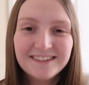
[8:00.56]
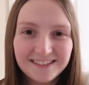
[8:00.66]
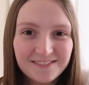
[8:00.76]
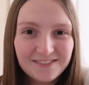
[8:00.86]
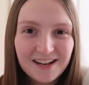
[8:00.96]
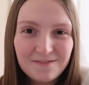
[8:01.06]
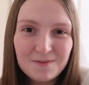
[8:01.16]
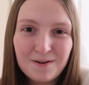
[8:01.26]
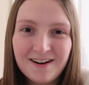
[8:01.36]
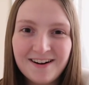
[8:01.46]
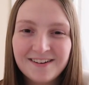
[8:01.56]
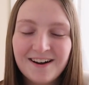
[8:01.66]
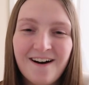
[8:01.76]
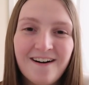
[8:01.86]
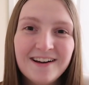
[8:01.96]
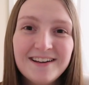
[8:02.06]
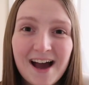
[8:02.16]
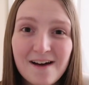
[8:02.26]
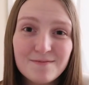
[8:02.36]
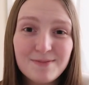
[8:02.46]
Good evening everyone. I
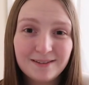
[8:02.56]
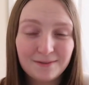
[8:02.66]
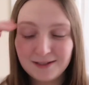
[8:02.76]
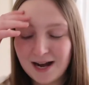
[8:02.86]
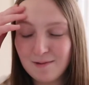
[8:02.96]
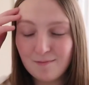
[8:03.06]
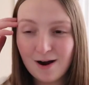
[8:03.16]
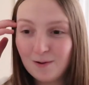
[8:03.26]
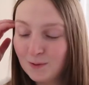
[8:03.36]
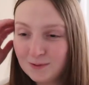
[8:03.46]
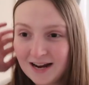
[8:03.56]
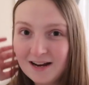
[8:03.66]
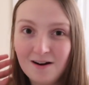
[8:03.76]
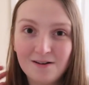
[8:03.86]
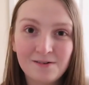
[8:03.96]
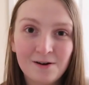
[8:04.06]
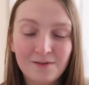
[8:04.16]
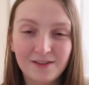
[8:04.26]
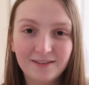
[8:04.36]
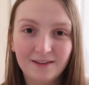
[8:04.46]
haven't picked up the camera all day long
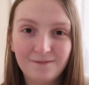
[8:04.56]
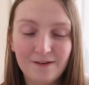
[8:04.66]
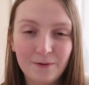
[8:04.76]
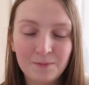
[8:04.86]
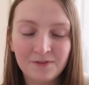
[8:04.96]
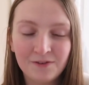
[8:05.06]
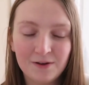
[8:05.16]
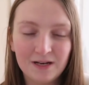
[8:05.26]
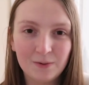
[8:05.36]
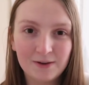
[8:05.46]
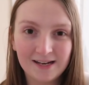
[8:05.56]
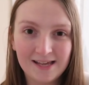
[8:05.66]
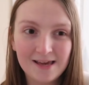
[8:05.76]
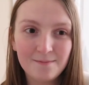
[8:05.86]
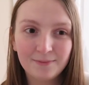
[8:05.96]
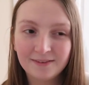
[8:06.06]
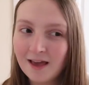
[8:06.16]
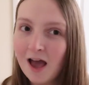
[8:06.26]
other than to film a few little clips.